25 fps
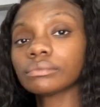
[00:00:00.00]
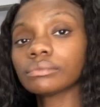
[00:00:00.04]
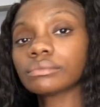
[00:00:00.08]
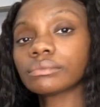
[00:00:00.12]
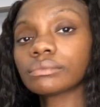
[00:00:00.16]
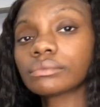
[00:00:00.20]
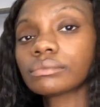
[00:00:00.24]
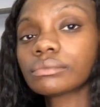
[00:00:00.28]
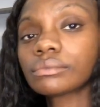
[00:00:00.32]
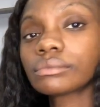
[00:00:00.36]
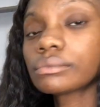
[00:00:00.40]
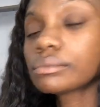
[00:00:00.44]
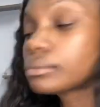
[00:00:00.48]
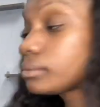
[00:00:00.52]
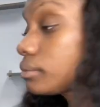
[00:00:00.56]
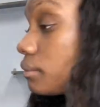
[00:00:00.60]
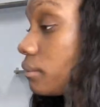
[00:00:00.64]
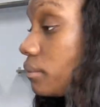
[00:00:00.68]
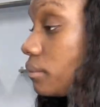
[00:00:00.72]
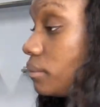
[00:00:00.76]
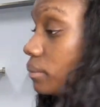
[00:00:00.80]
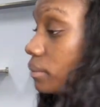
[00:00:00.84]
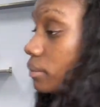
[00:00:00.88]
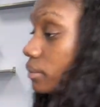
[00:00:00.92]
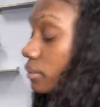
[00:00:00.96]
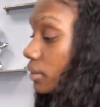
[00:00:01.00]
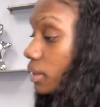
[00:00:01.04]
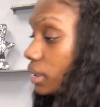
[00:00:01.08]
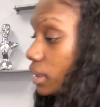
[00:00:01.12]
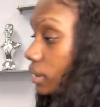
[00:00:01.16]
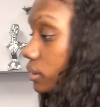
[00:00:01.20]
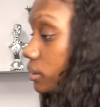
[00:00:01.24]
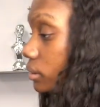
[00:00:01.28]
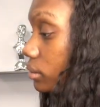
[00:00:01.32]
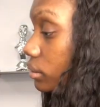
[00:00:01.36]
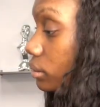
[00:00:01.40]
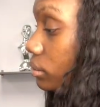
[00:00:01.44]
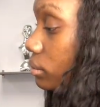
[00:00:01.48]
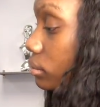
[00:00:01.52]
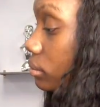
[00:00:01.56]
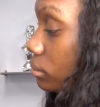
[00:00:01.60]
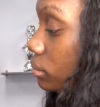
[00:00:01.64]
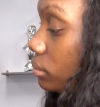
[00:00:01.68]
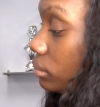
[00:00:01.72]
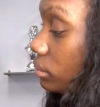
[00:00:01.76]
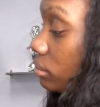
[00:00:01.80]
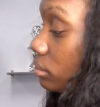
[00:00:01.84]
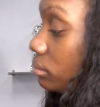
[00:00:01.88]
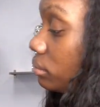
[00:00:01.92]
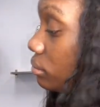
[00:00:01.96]
And guys, I use the flip over
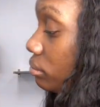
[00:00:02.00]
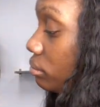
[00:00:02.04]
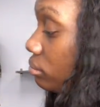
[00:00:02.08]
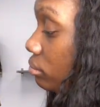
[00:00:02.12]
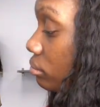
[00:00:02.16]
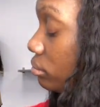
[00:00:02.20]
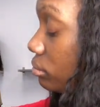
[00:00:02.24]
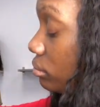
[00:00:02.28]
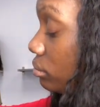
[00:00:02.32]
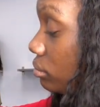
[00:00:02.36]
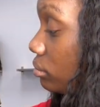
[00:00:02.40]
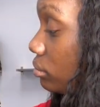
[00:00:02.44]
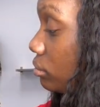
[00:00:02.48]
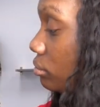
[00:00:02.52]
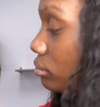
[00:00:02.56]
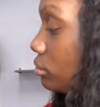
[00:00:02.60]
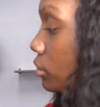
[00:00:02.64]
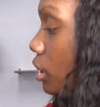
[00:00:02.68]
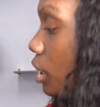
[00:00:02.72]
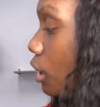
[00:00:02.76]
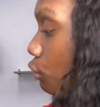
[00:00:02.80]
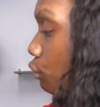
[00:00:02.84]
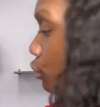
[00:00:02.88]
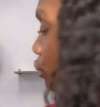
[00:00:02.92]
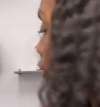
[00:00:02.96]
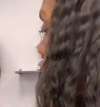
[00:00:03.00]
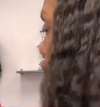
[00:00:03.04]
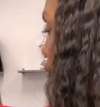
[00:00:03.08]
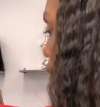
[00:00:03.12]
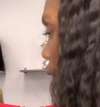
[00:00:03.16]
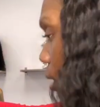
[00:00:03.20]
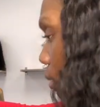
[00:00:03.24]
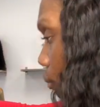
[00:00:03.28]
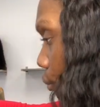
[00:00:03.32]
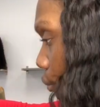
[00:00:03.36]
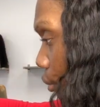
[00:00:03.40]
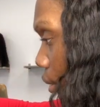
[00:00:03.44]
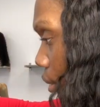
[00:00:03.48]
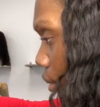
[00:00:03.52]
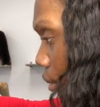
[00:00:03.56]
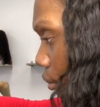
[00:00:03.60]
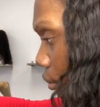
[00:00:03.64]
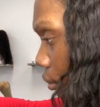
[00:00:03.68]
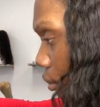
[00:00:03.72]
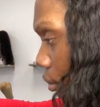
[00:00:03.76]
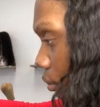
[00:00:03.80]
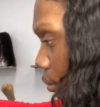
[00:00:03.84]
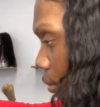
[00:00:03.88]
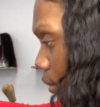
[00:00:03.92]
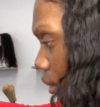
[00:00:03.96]
method when I'm doing
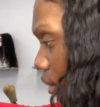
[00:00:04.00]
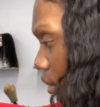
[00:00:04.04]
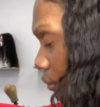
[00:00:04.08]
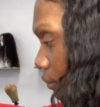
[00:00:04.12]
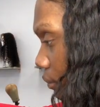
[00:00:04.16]
sewings for